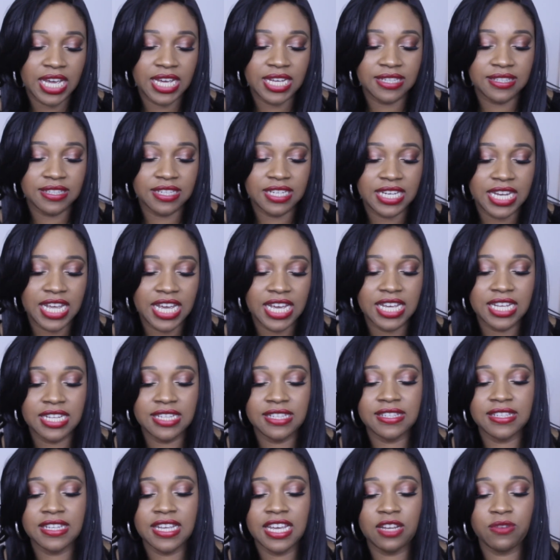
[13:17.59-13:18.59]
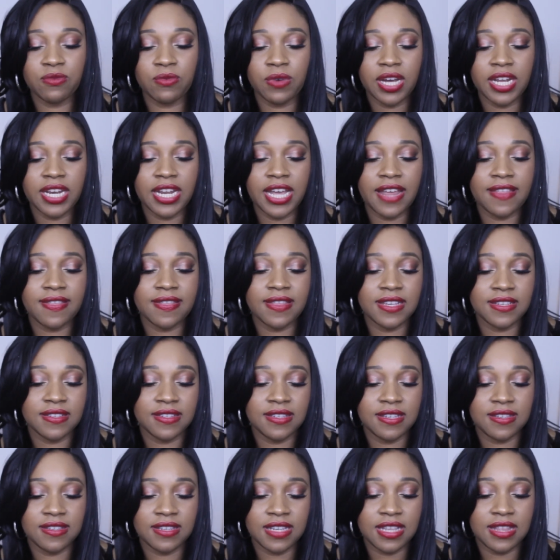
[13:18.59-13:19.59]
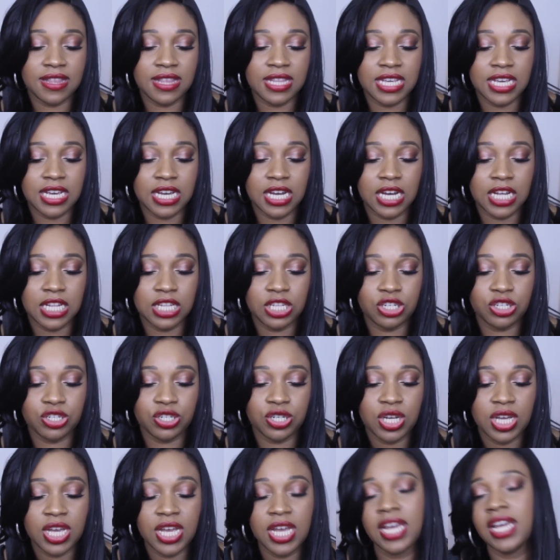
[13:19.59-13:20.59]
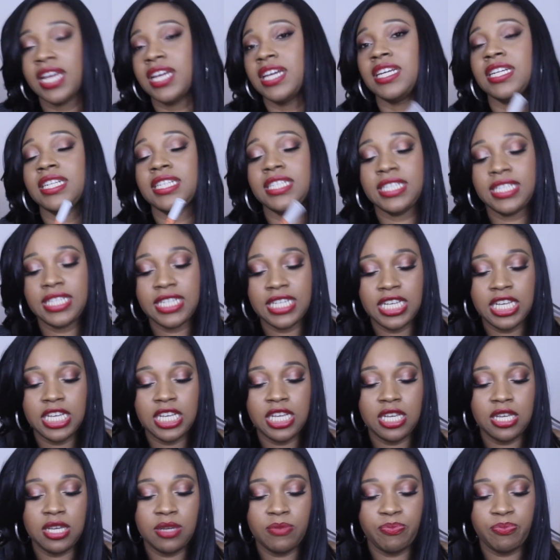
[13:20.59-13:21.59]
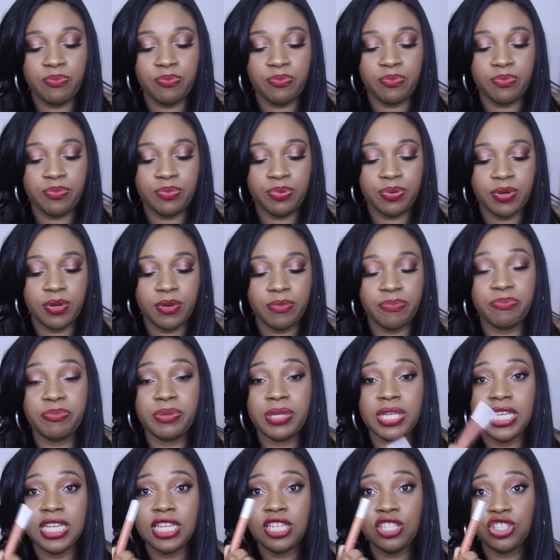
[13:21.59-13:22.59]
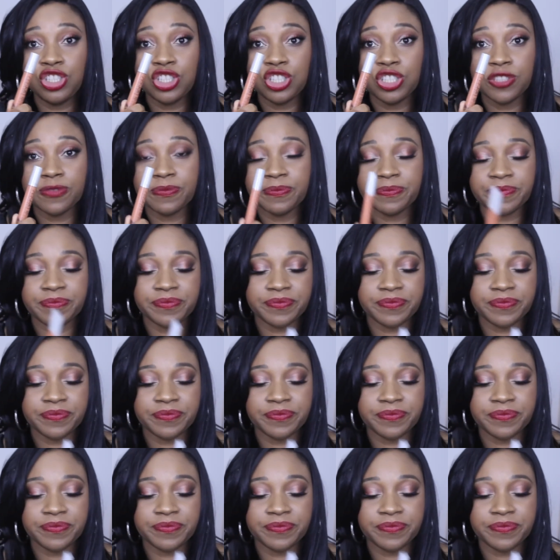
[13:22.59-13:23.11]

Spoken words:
It's the Naked Skin one, and this is in the color Deep Peach,